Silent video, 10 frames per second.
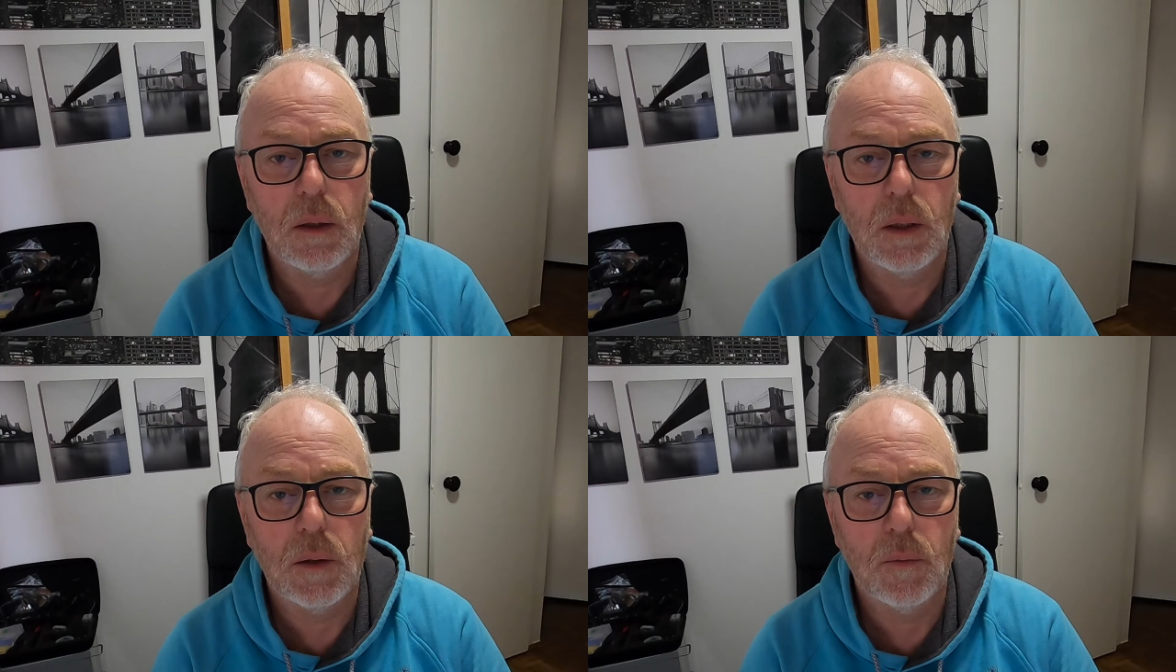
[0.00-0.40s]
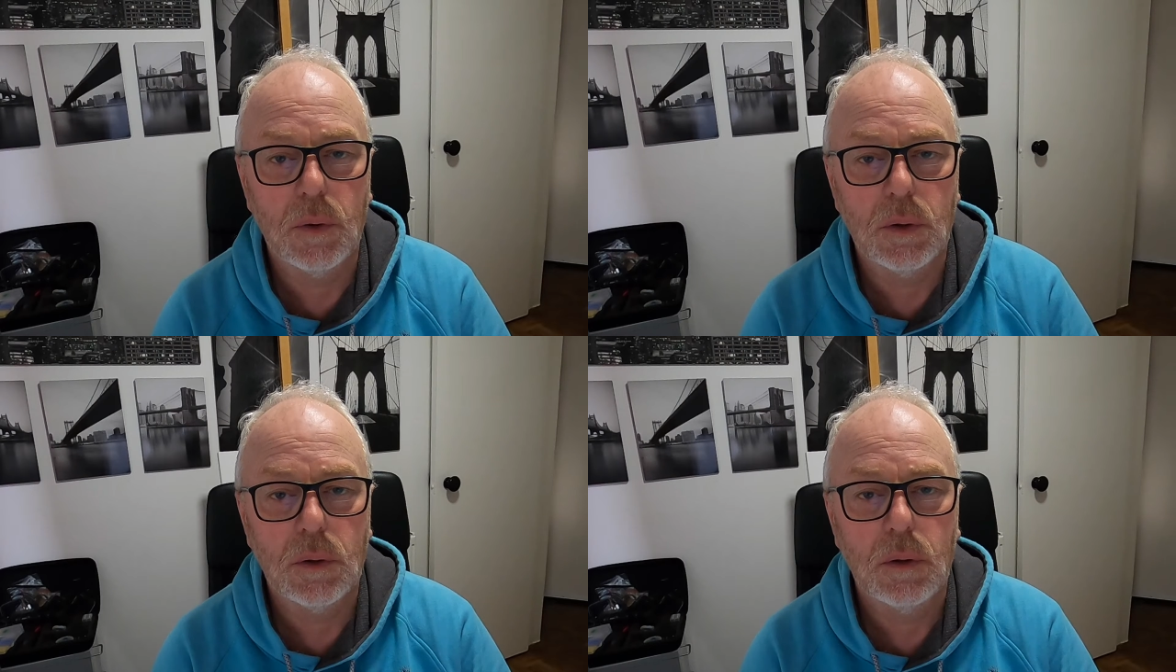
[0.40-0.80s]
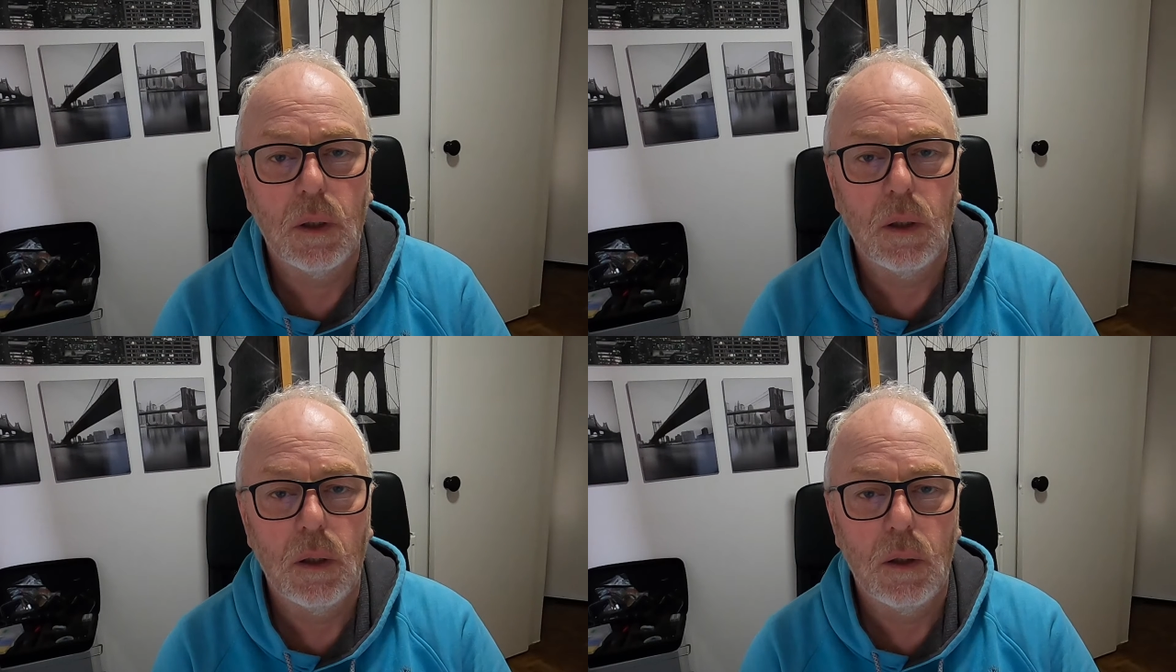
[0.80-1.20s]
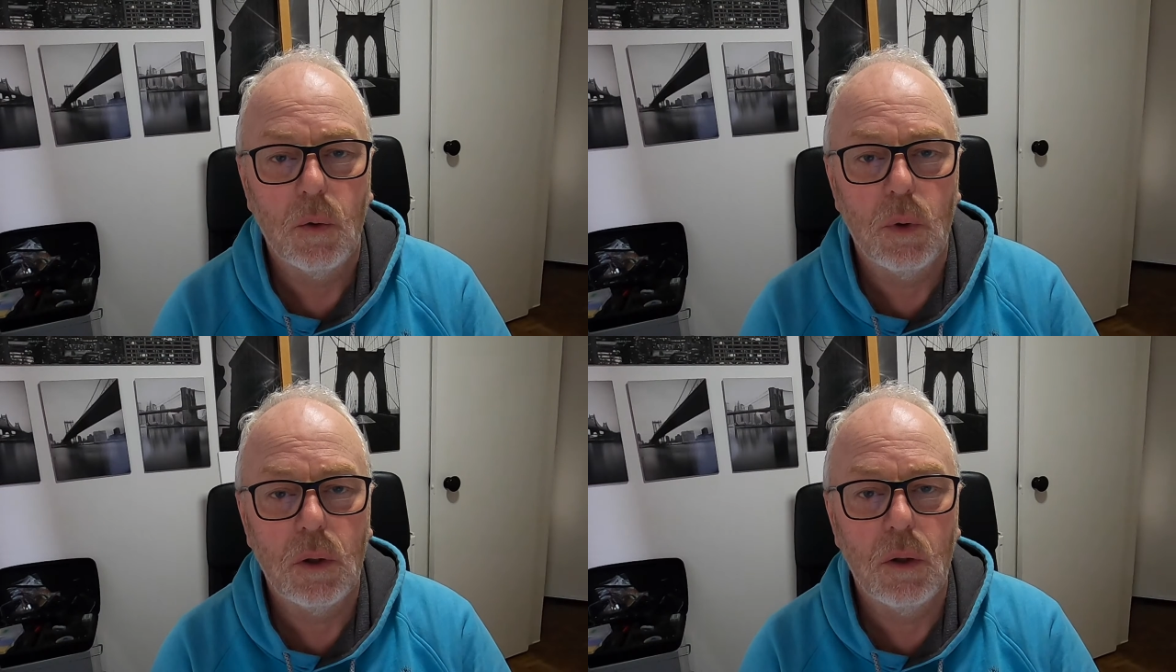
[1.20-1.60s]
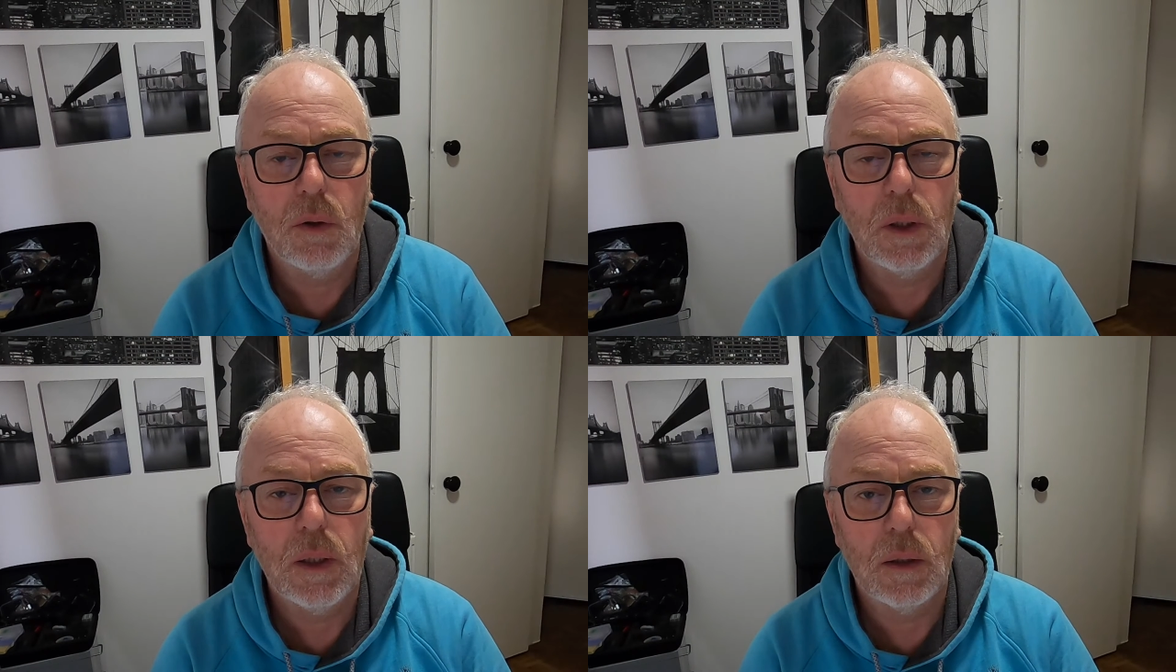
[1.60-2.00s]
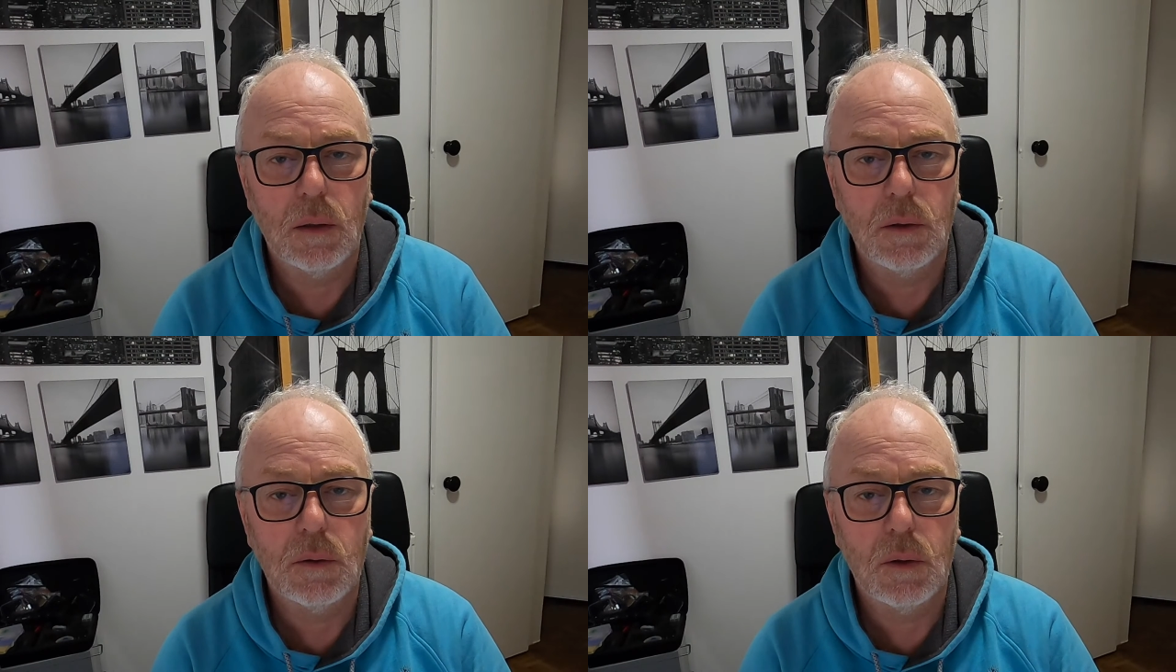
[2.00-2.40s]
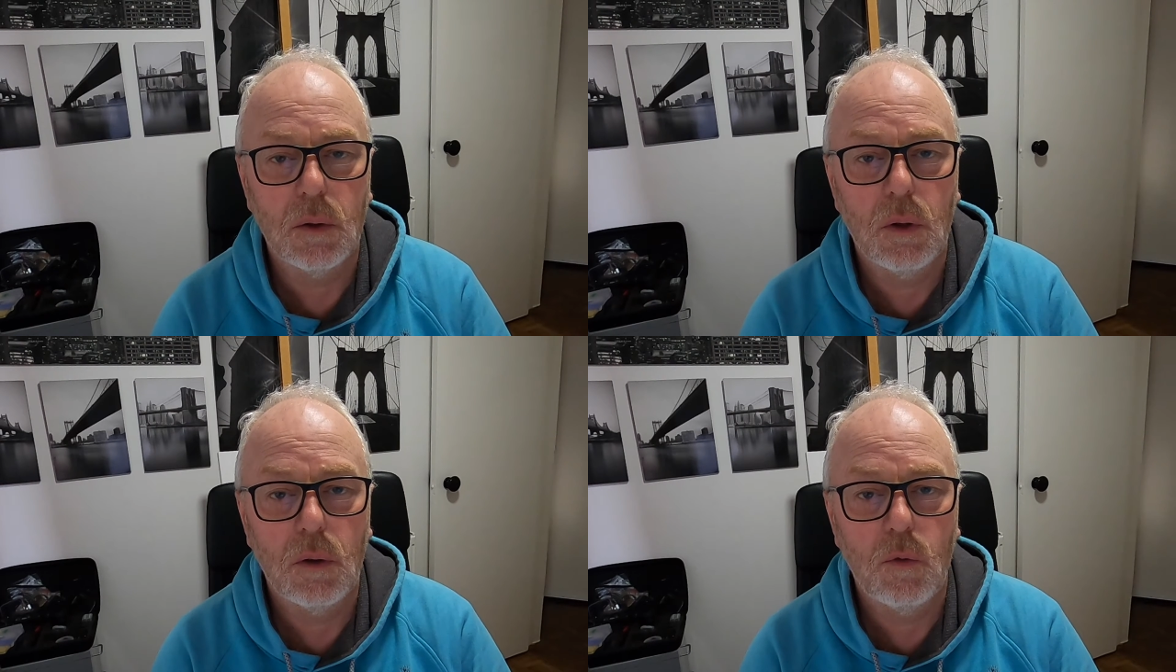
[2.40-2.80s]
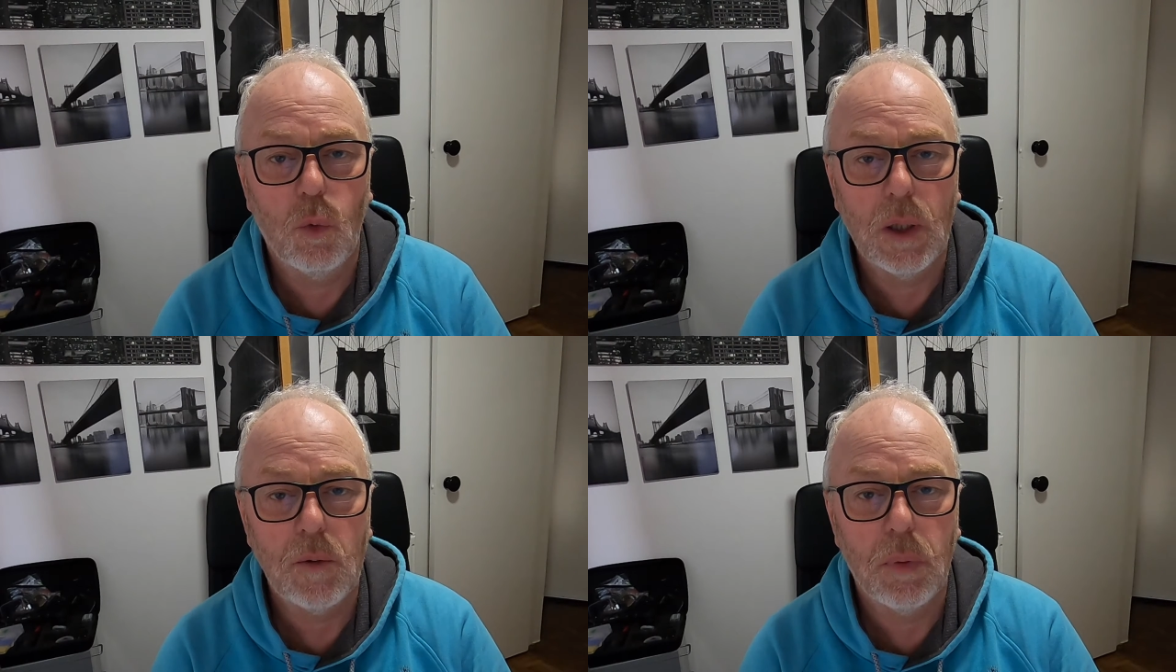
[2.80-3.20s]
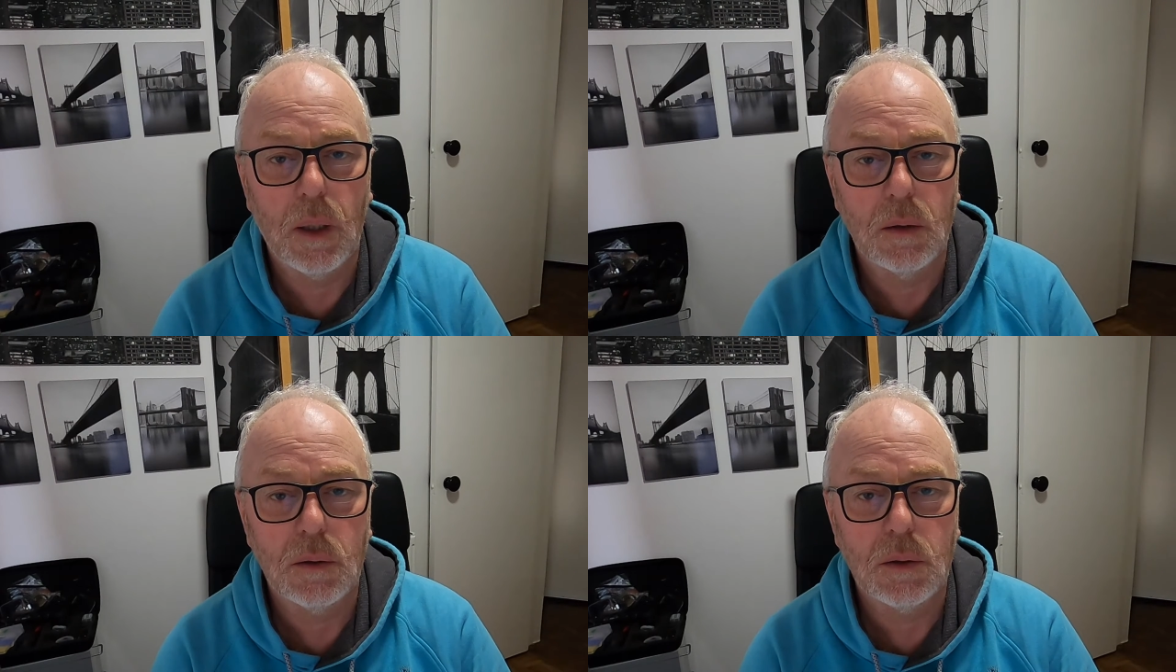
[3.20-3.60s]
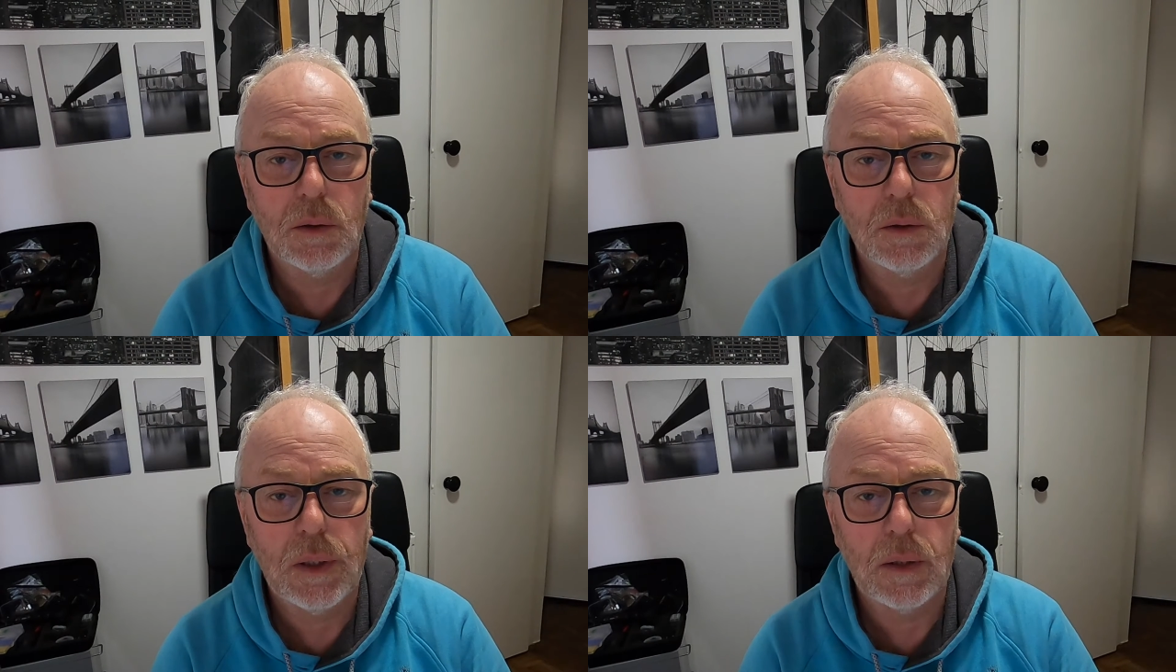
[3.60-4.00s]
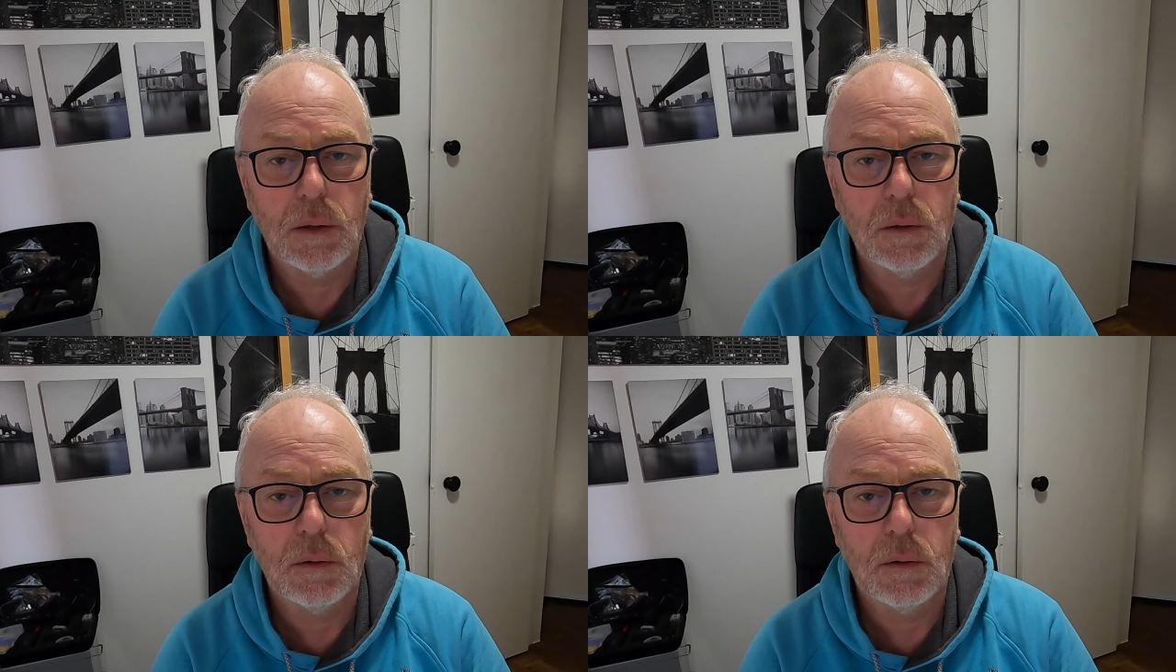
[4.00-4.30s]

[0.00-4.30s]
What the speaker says: clips with nothing else other than white balance set